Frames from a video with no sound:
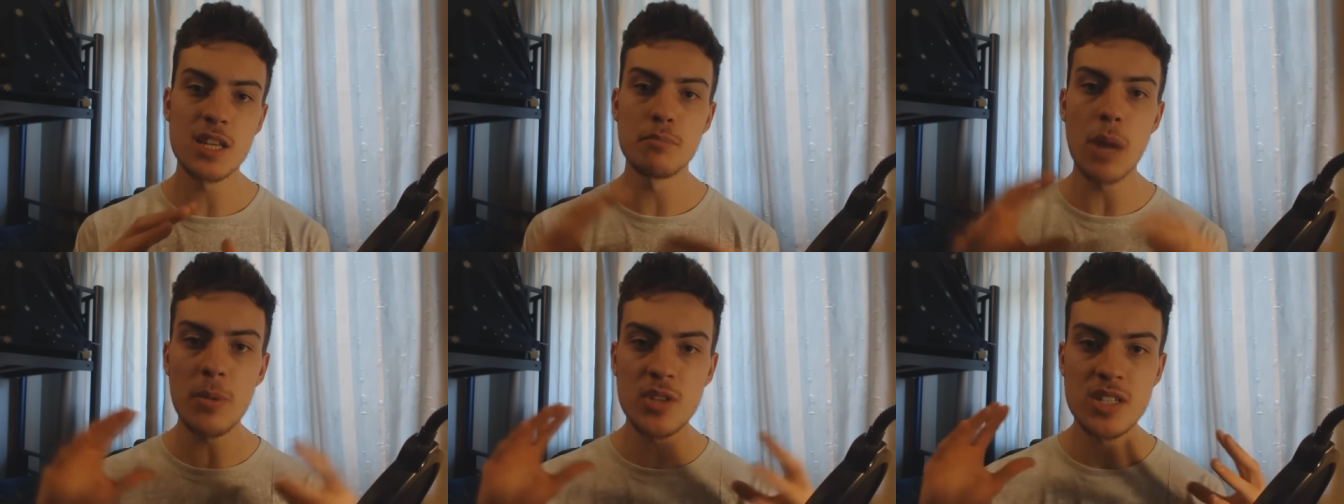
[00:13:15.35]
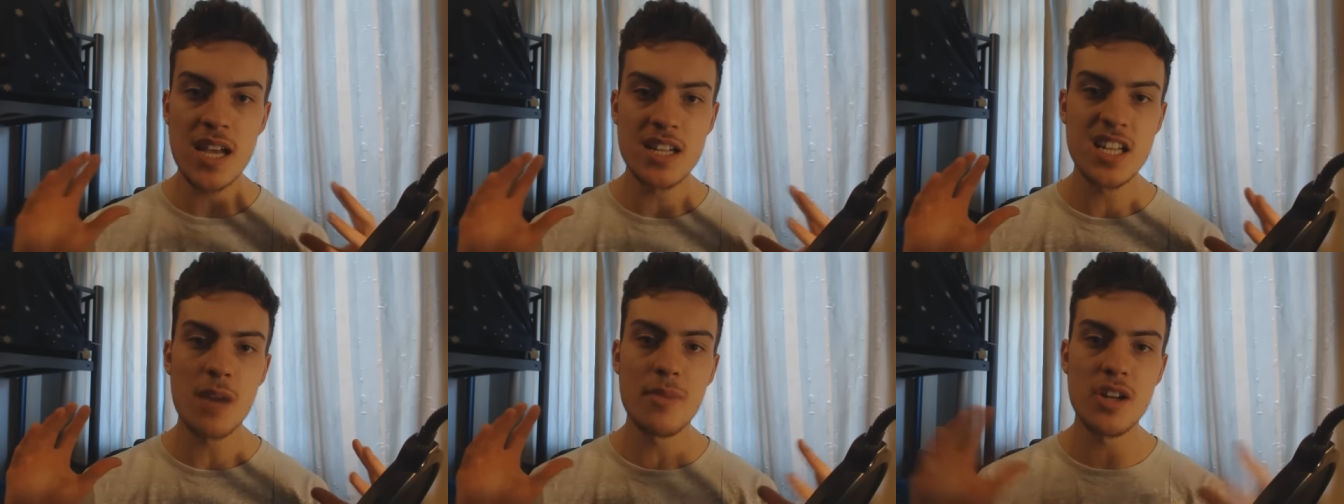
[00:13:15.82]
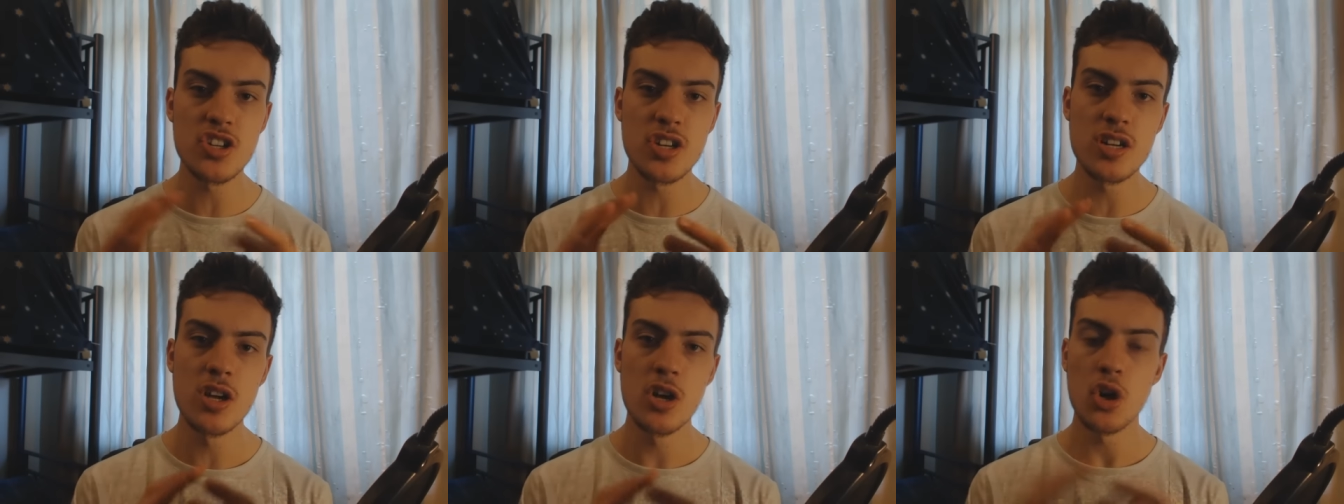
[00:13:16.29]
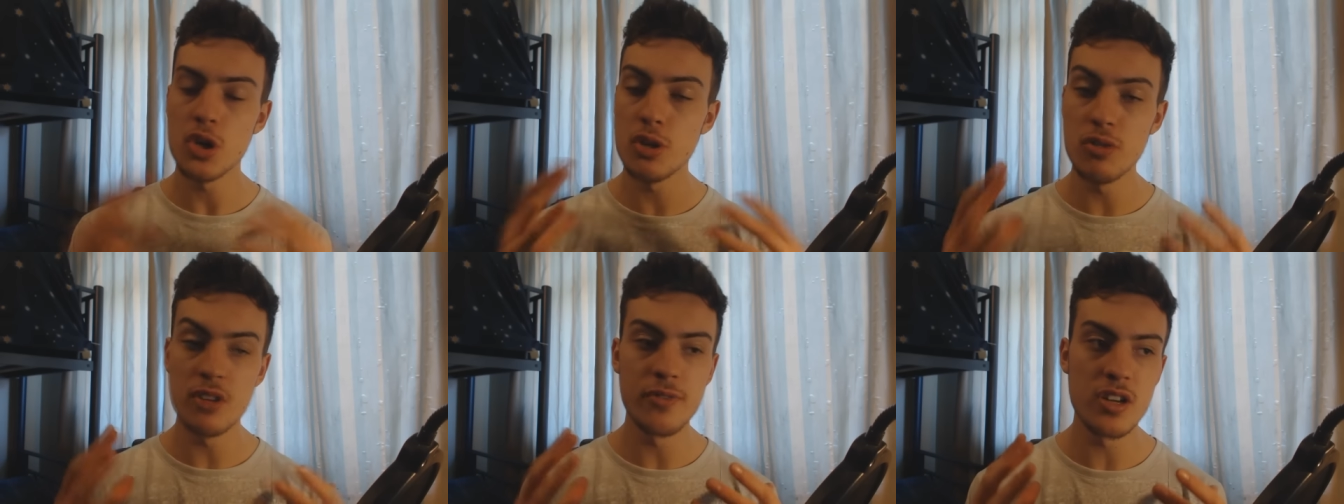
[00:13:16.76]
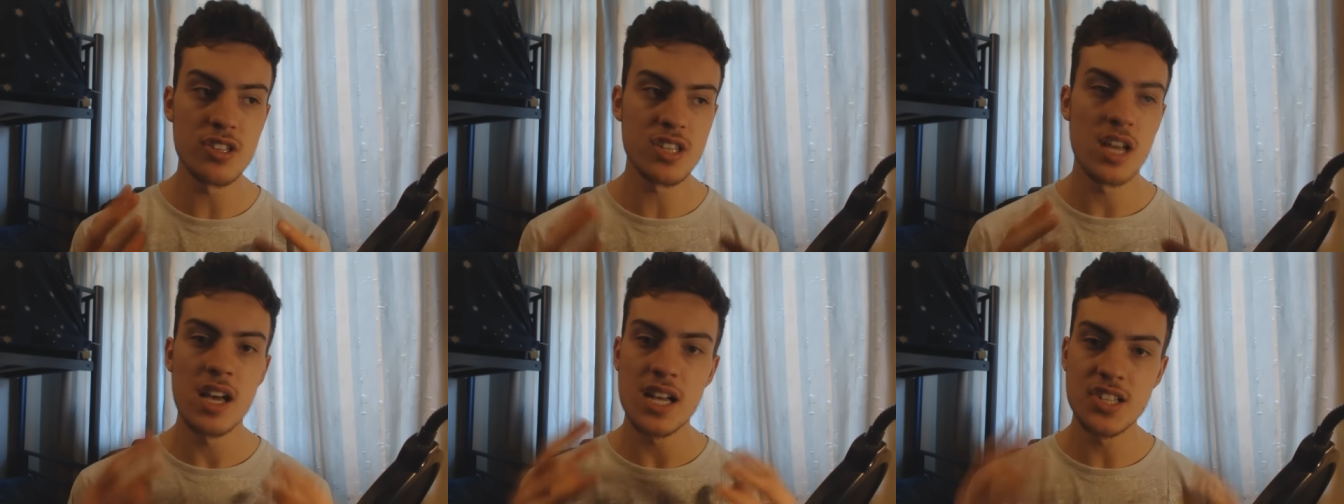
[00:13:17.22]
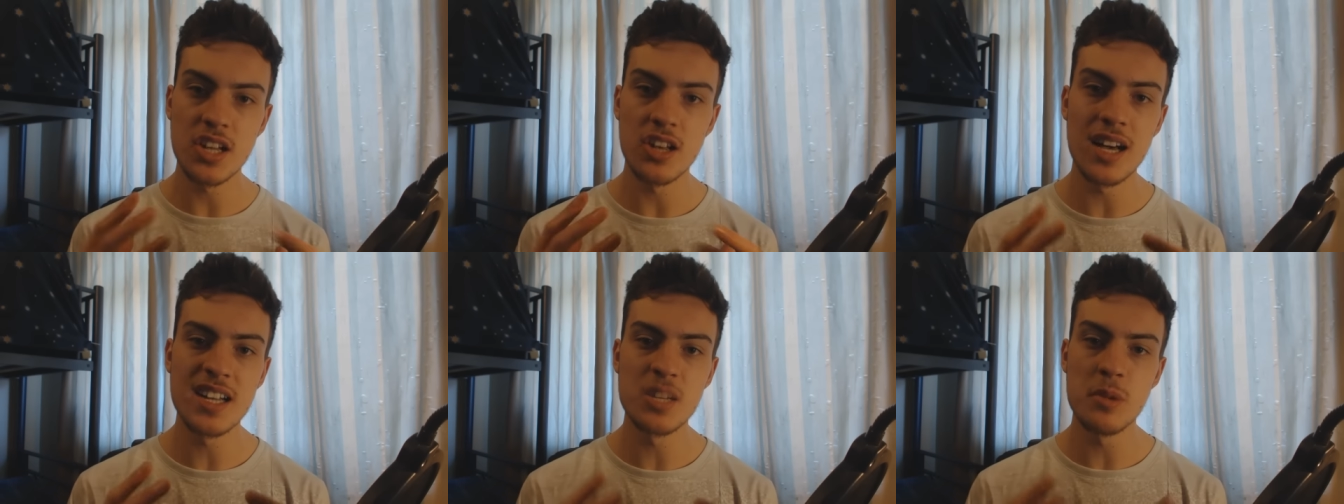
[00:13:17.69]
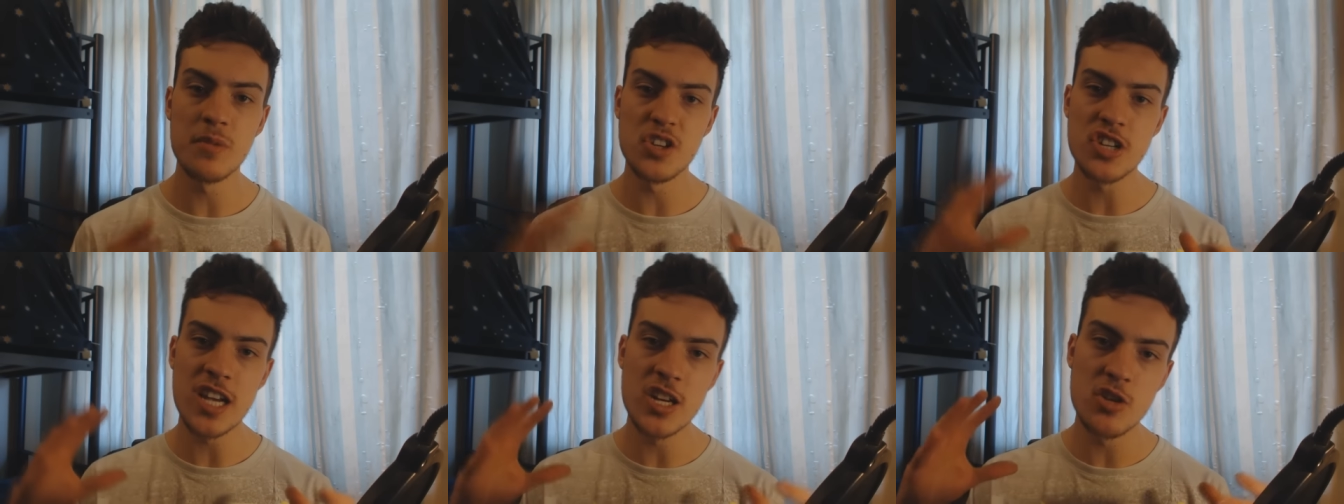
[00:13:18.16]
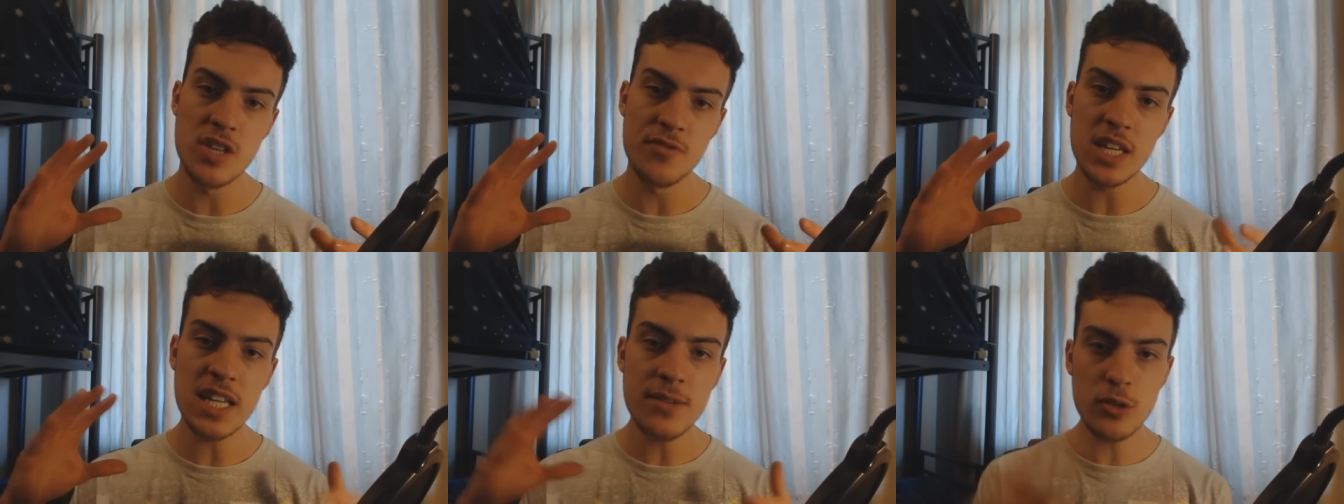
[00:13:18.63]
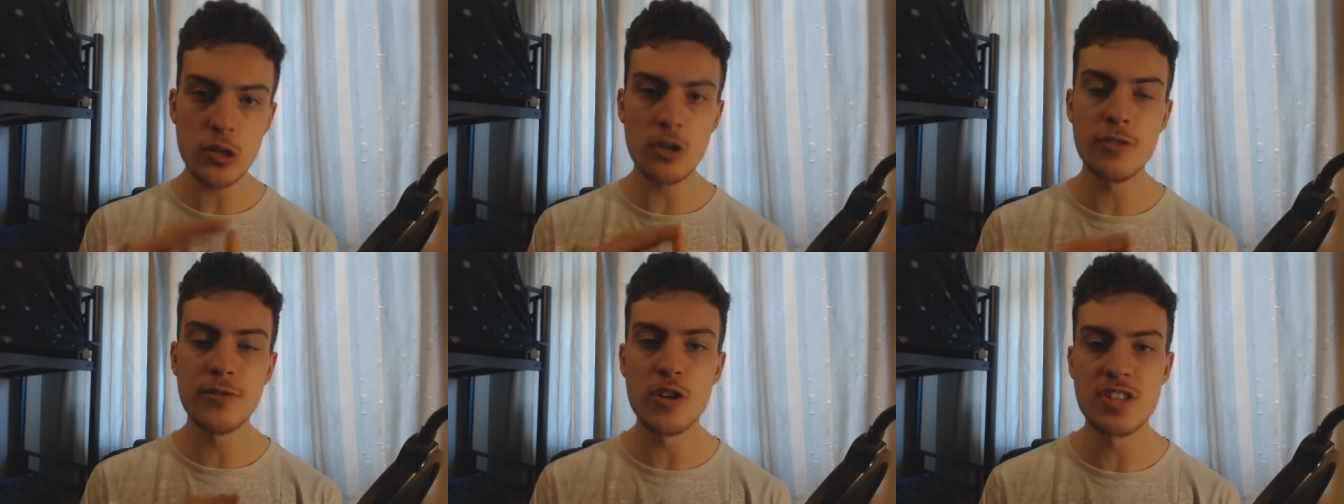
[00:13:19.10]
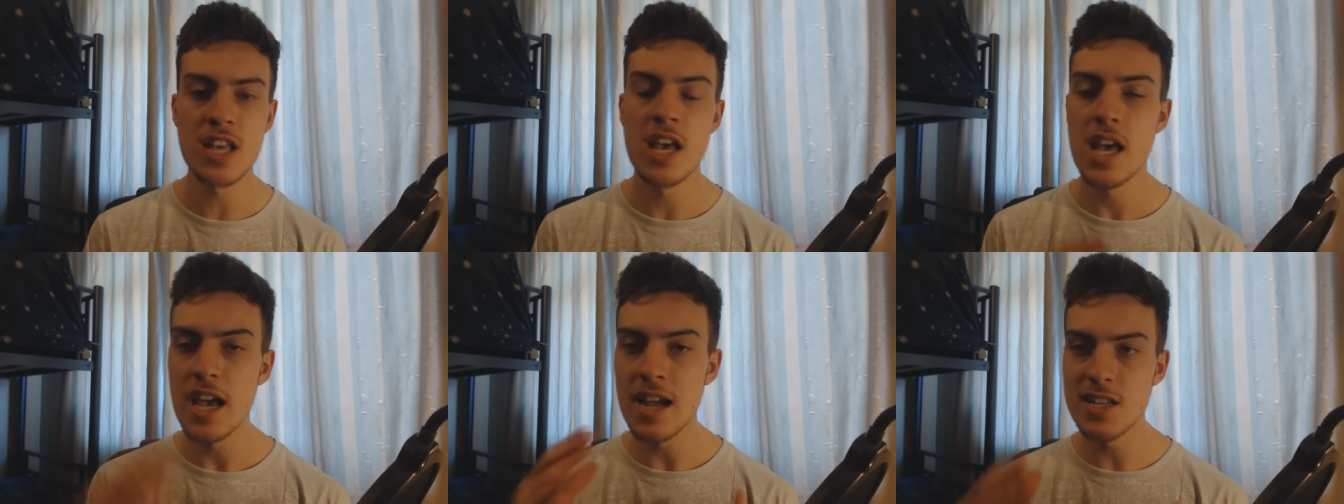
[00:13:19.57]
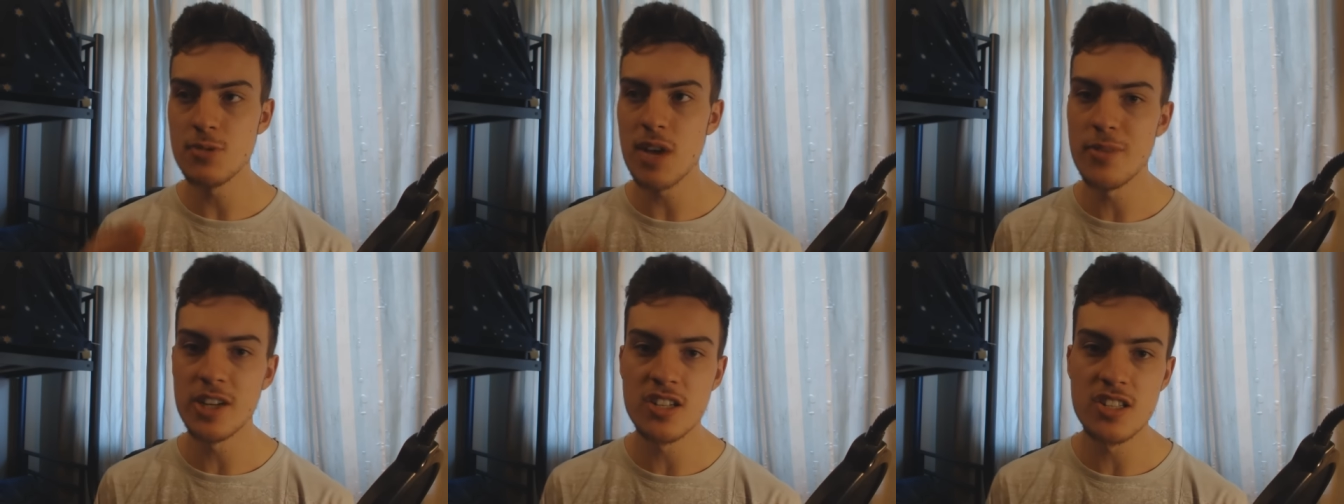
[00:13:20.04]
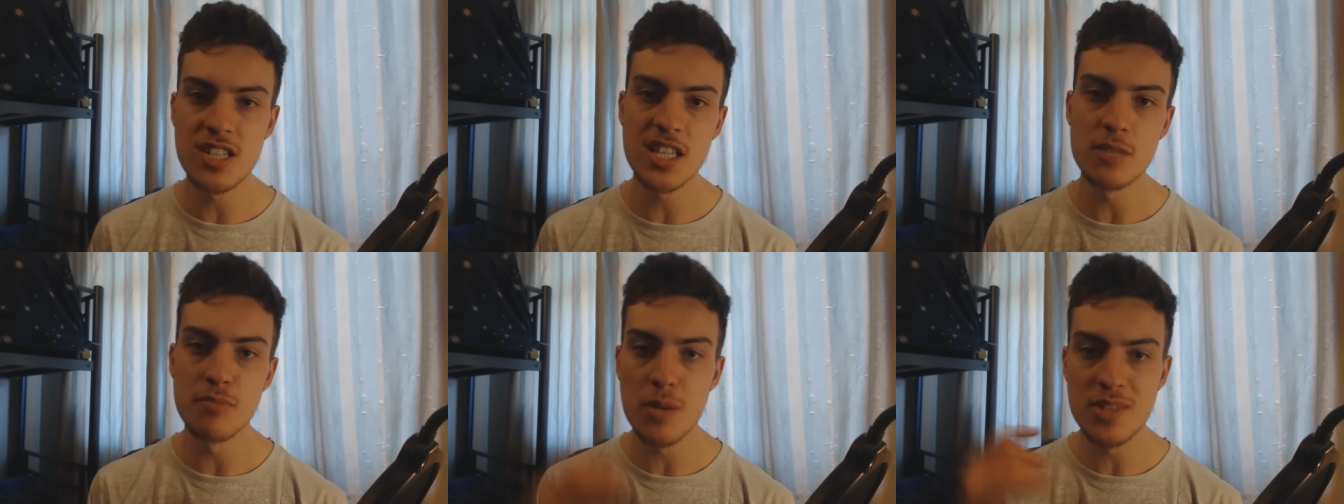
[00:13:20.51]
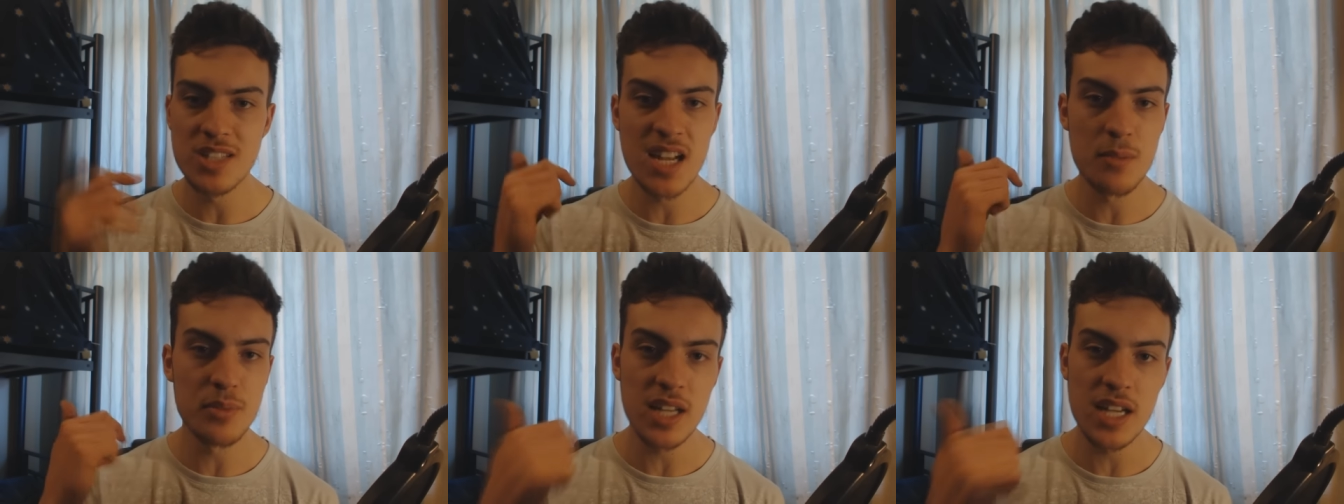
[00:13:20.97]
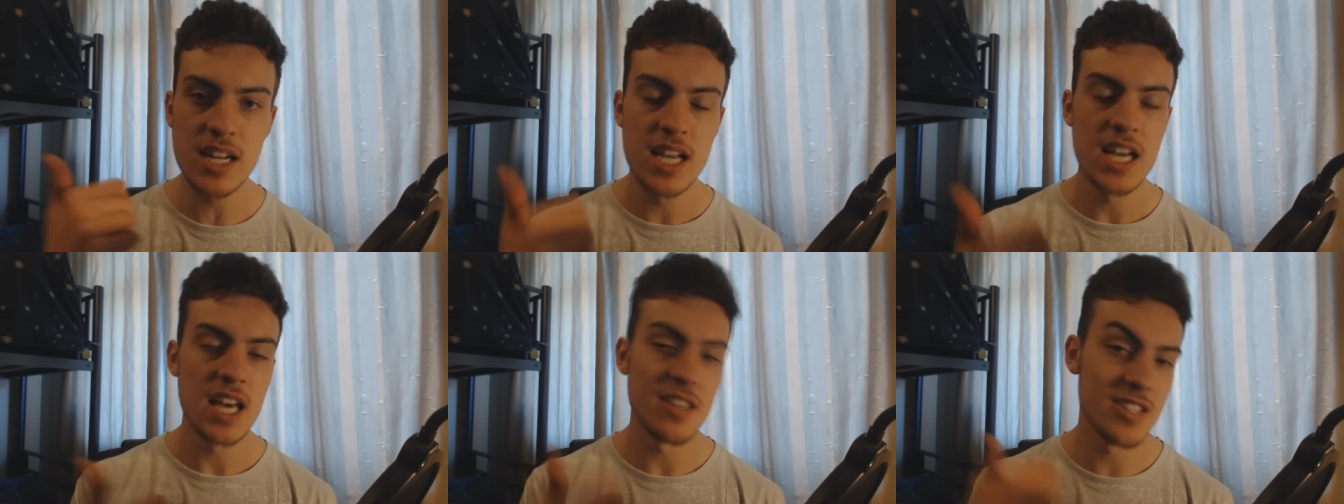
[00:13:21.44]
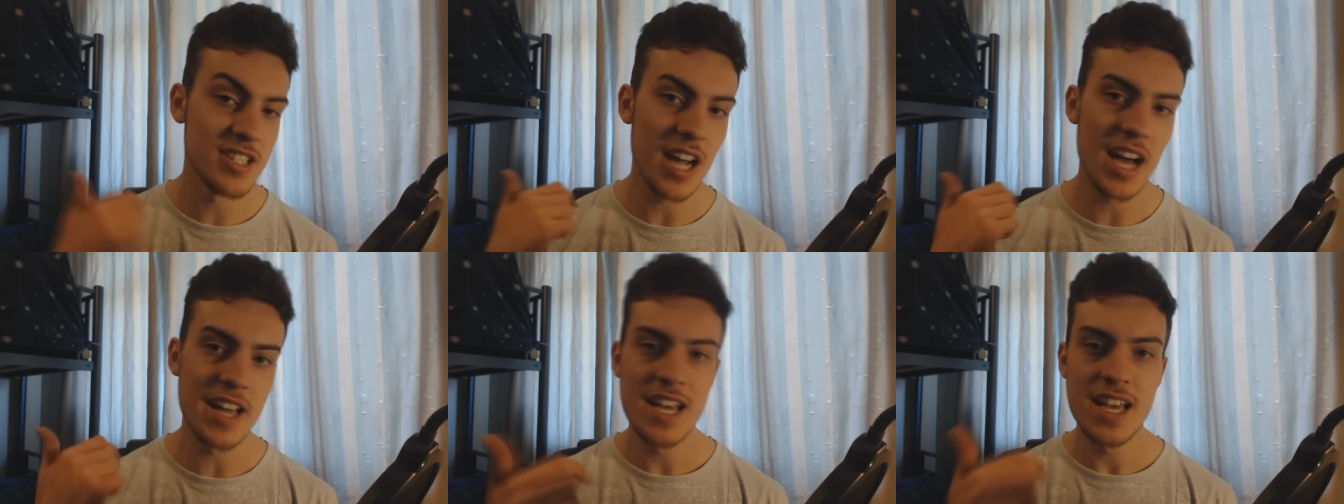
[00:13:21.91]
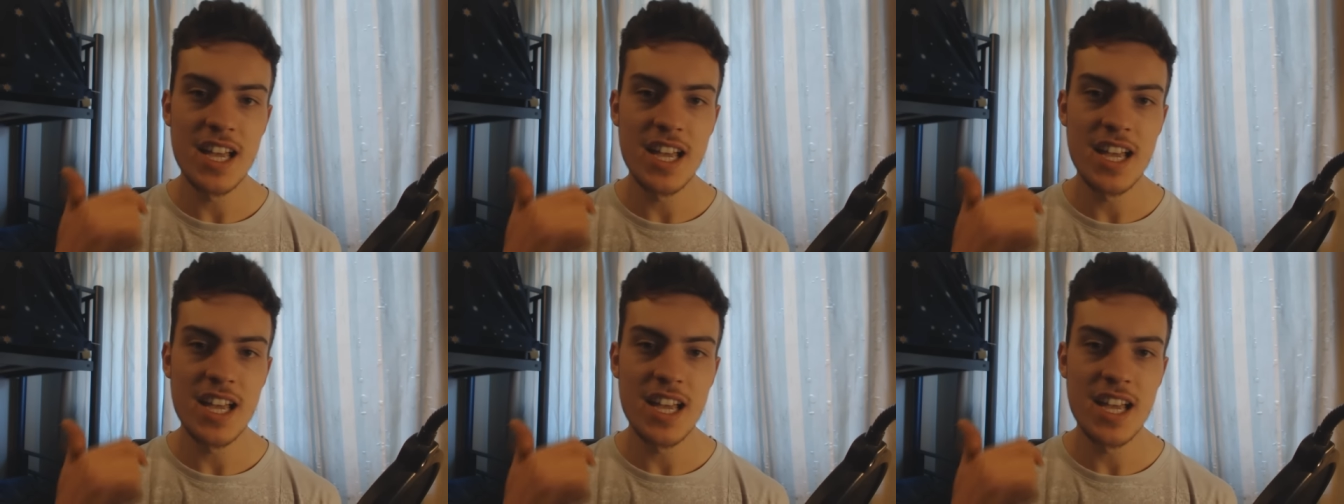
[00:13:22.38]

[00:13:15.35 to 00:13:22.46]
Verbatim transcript: The Mob of the Dead dimension or universe has collided with the Shadows of Evil universe, hence why we can see the Mob of the Dead plane in the sky